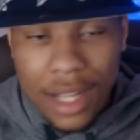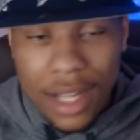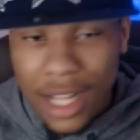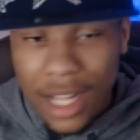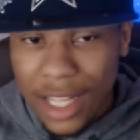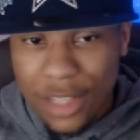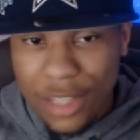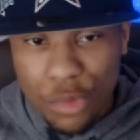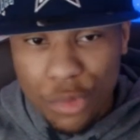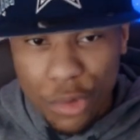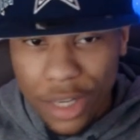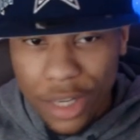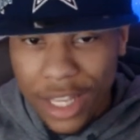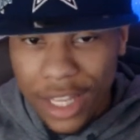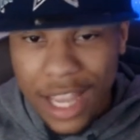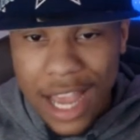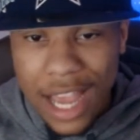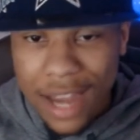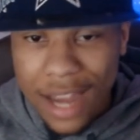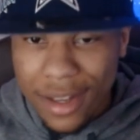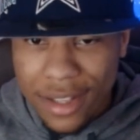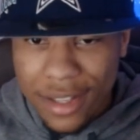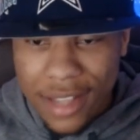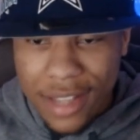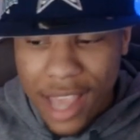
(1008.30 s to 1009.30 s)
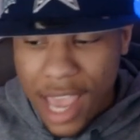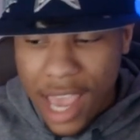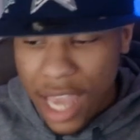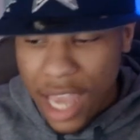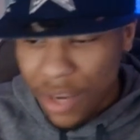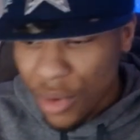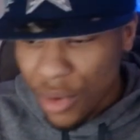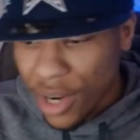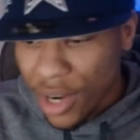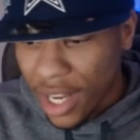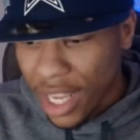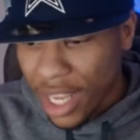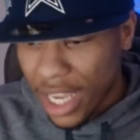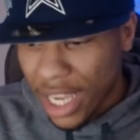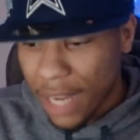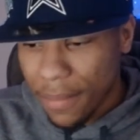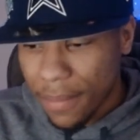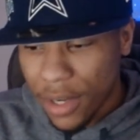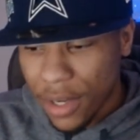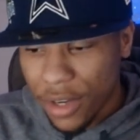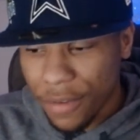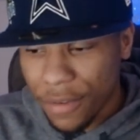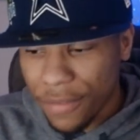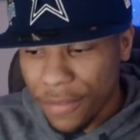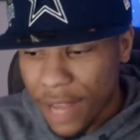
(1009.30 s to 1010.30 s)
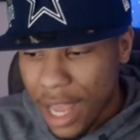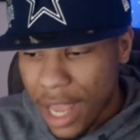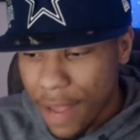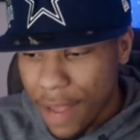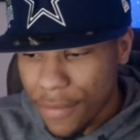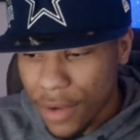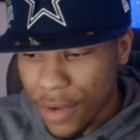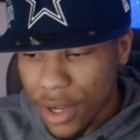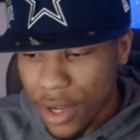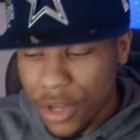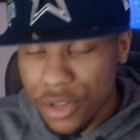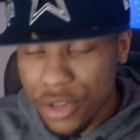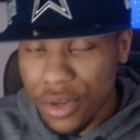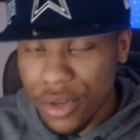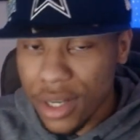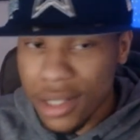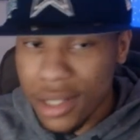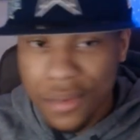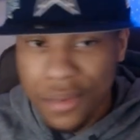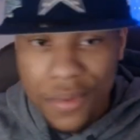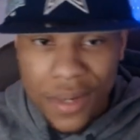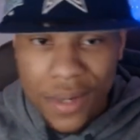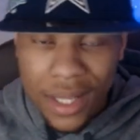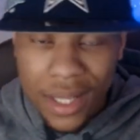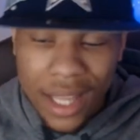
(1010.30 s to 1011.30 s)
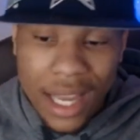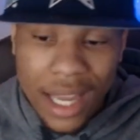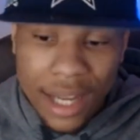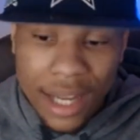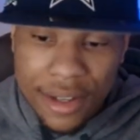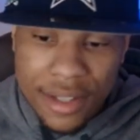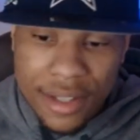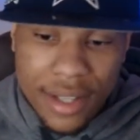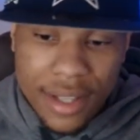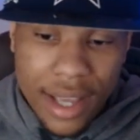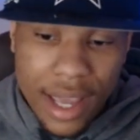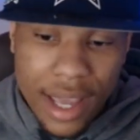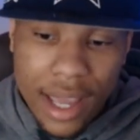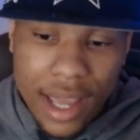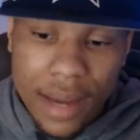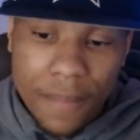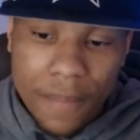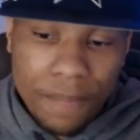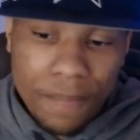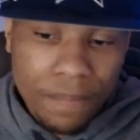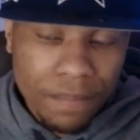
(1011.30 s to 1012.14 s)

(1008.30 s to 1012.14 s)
It's really kind of sad. We're a game under five hundred. It's really kind of sad.